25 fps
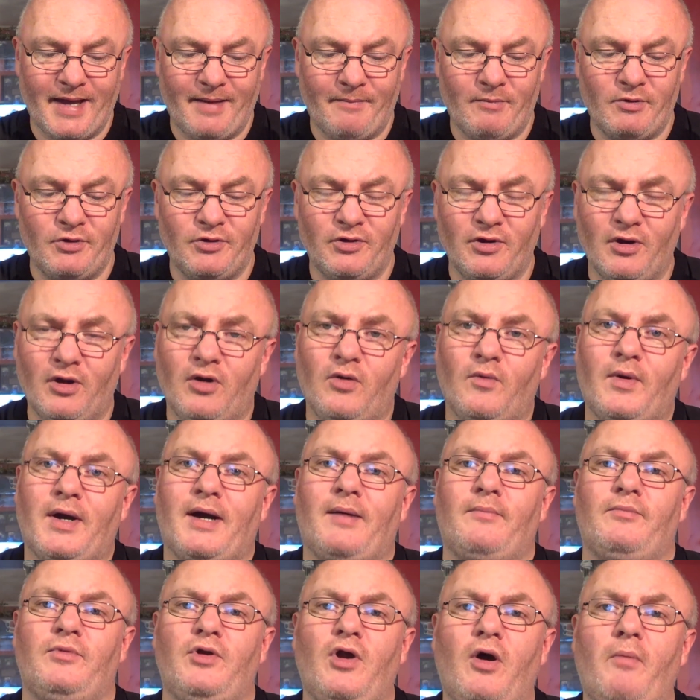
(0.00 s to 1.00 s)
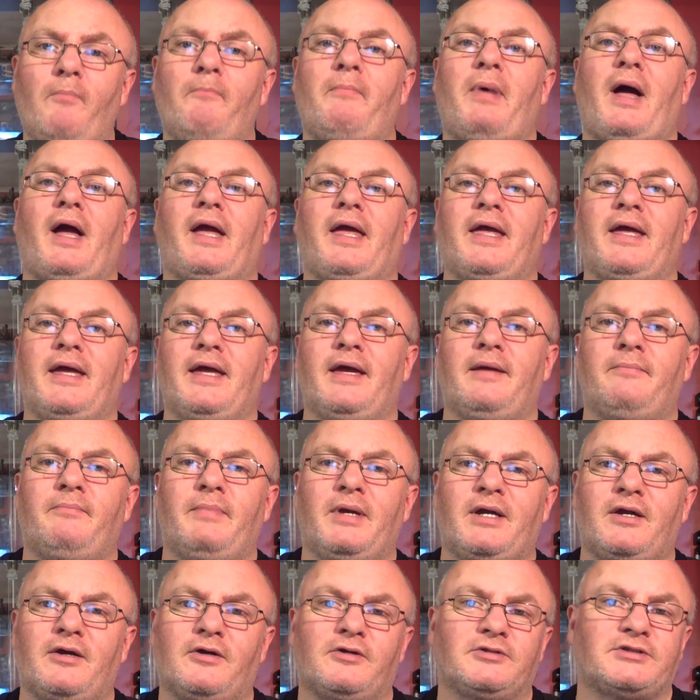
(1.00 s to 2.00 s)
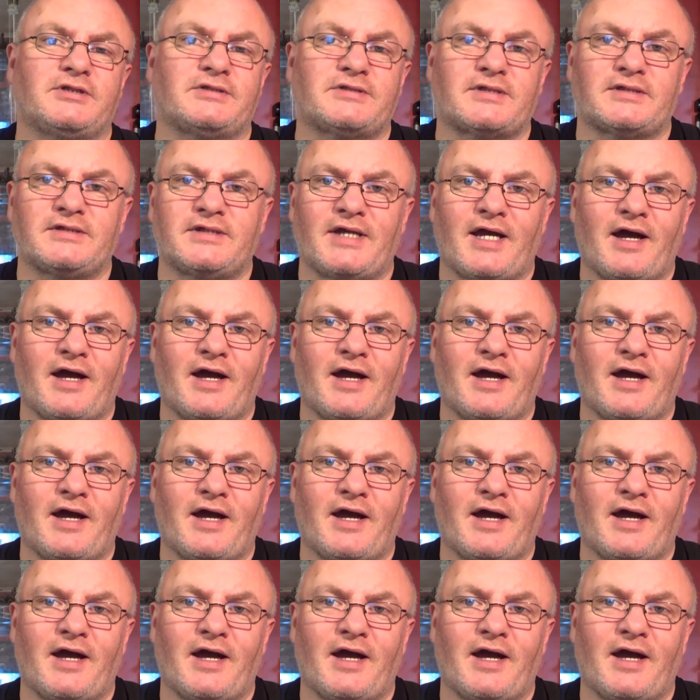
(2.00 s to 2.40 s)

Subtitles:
No, I'm not backing it because, as I say,